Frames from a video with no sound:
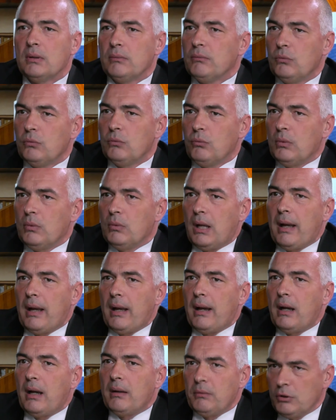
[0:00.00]
money
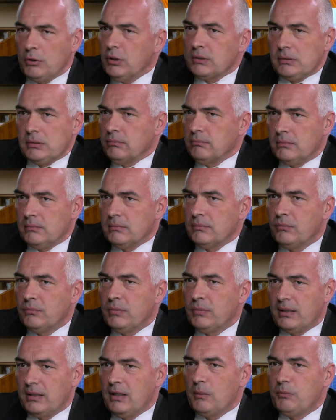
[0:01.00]
yes
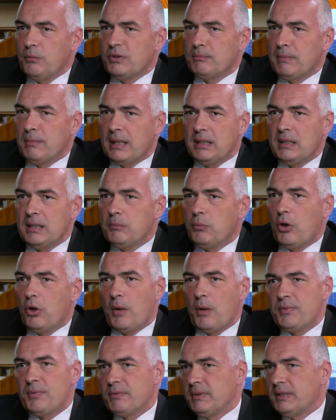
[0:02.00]
we can help with money,
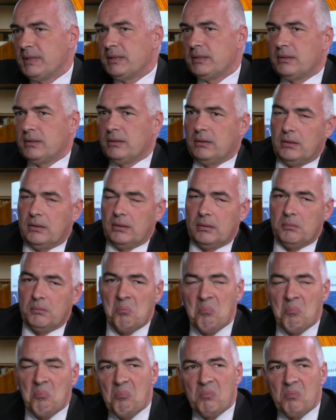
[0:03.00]
perhaps with, uh,
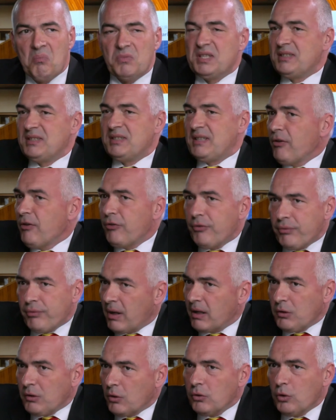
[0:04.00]
with death,
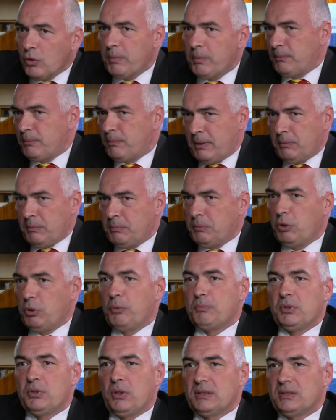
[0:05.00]
I don't know, but, but
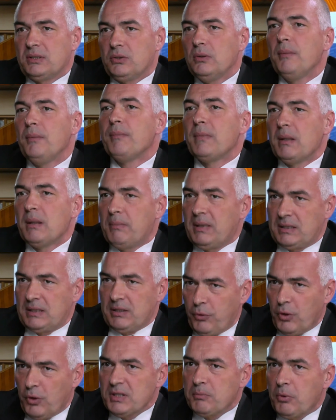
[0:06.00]
perhaps also. But the
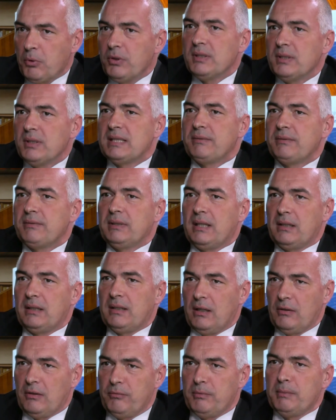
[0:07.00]
first point is that we can
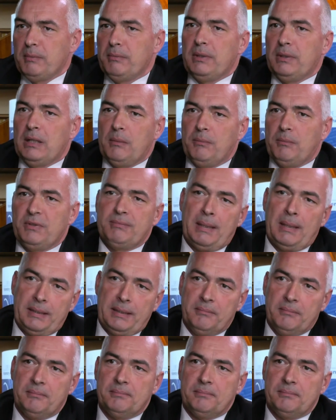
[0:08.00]
help, help with money.